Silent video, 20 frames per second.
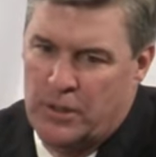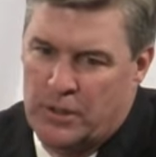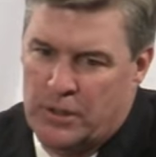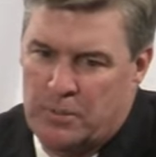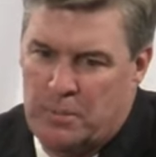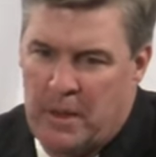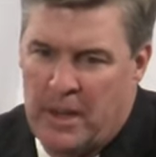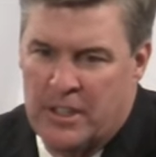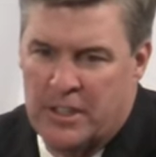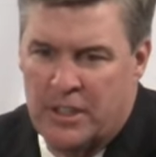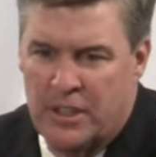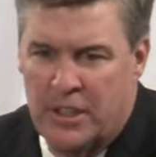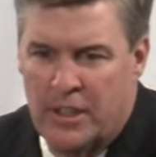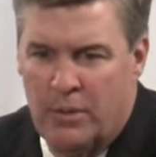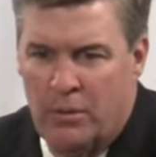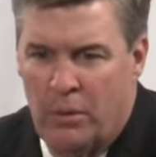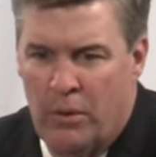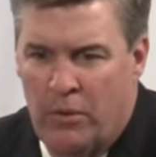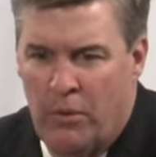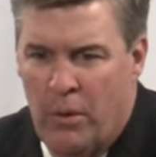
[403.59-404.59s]

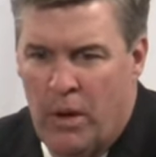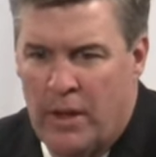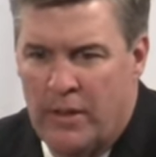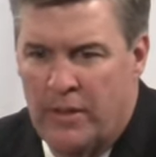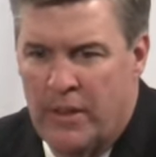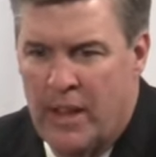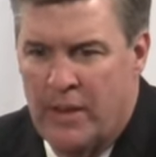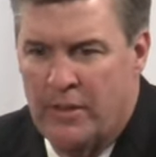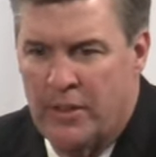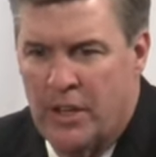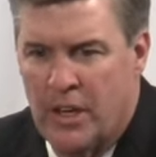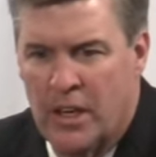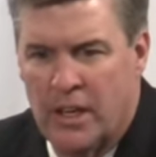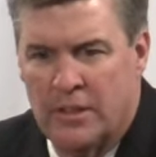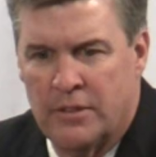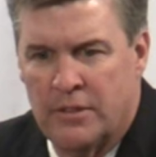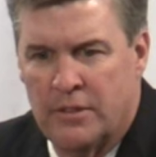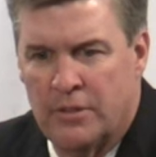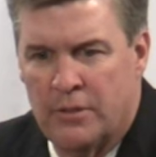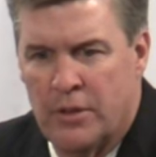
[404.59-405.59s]
especially with what they've
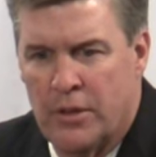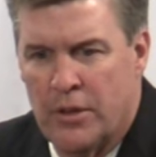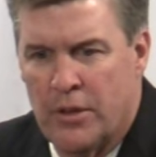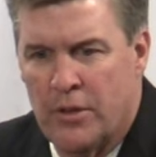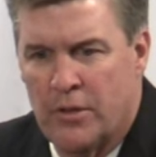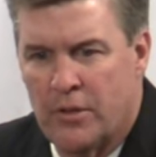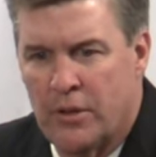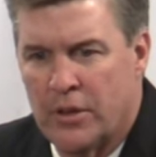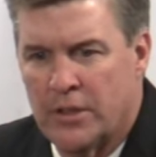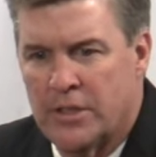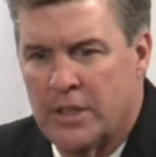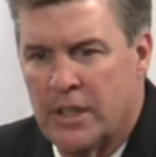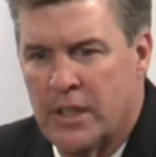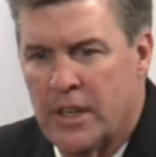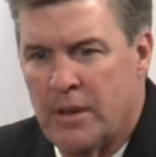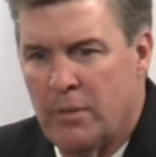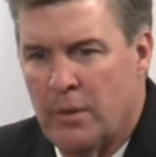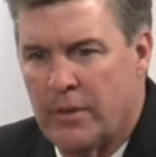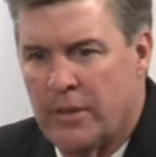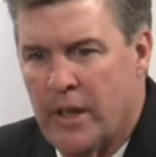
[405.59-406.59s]
done for the
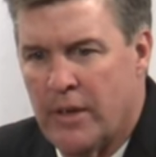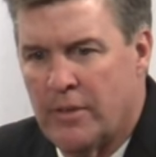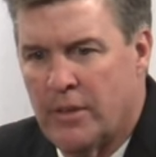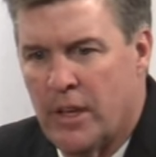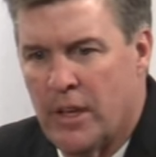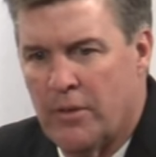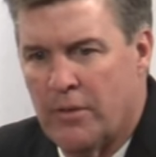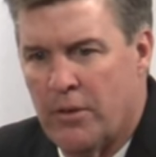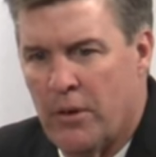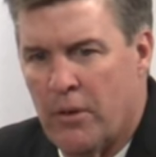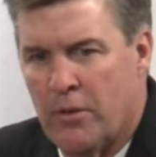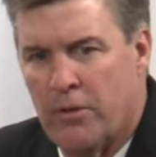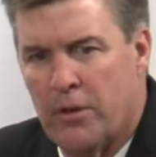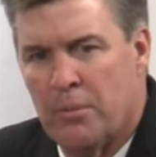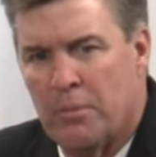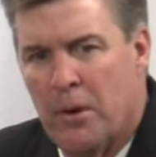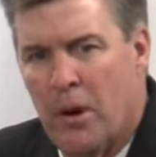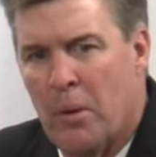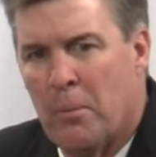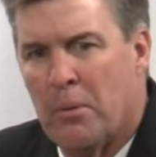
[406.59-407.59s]
university, what they've done for our
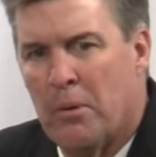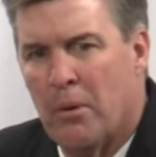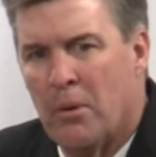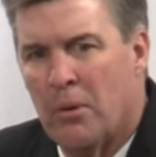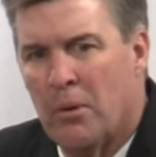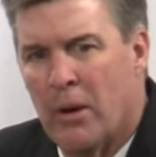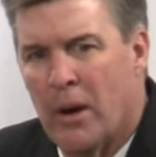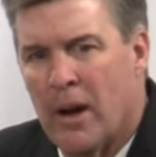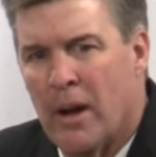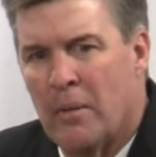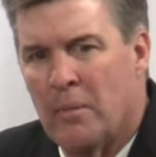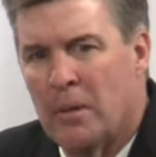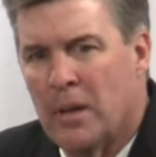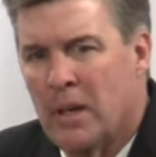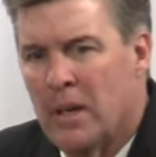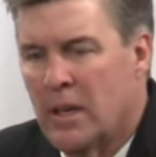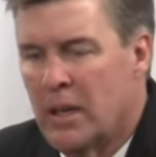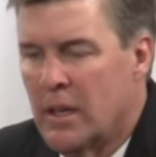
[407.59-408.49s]
football program,